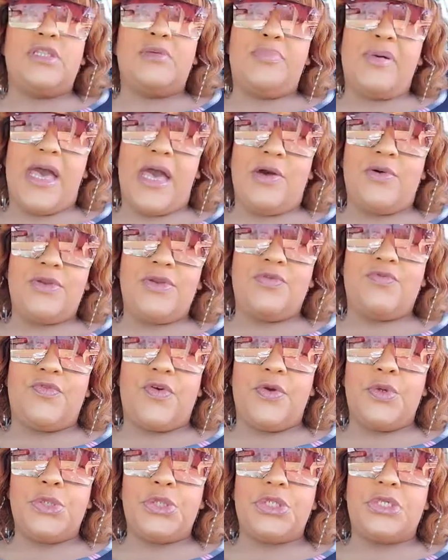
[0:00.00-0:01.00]
the powdered
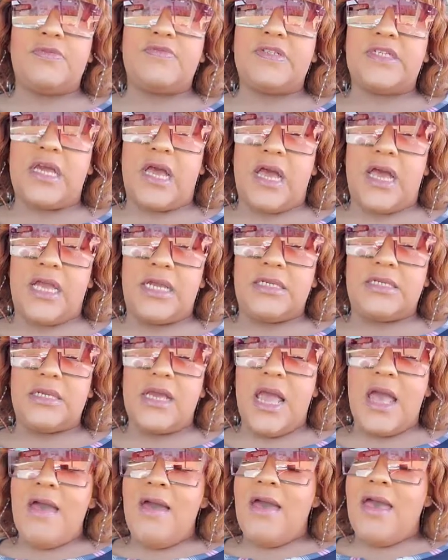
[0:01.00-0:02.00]
version of Tide.
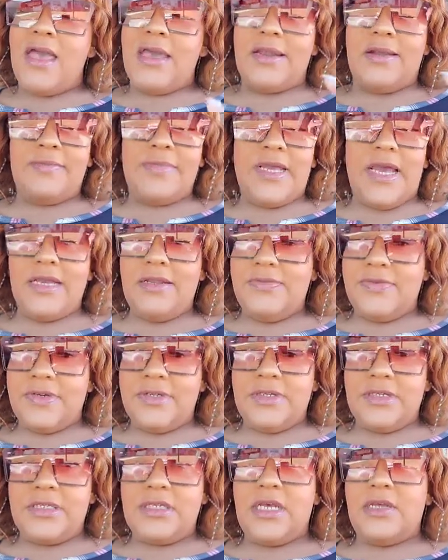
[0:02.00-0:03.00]
And I'm not even
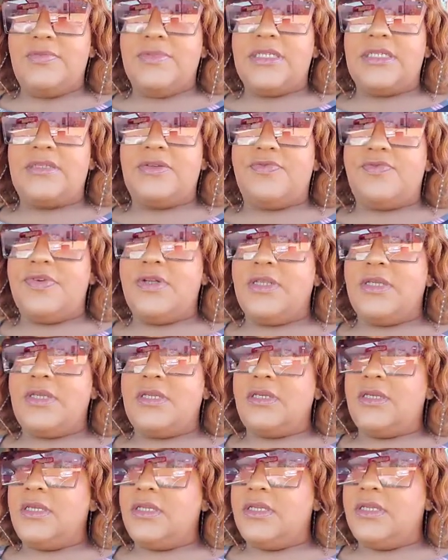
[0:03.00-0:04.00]
going to tell Mr.
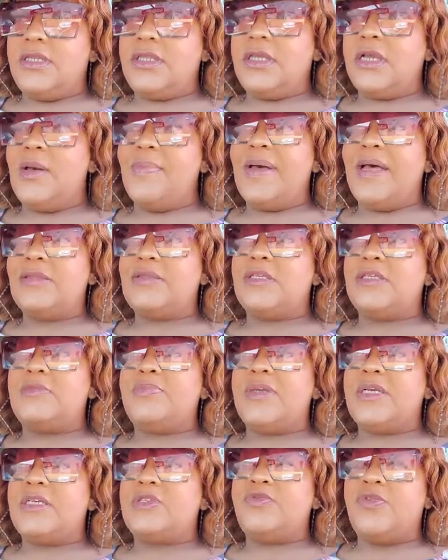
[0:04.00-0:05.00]
Fuller anything about this
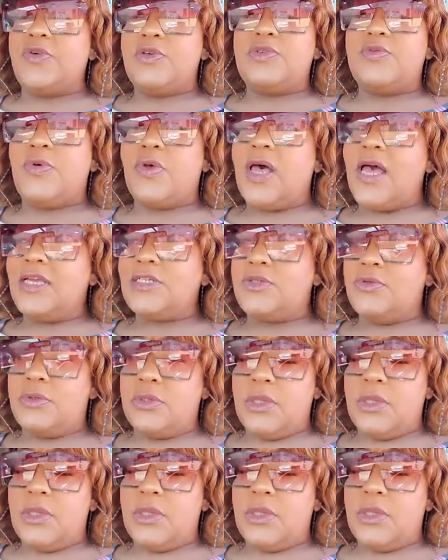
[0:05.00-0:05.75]
because, first of all, I do the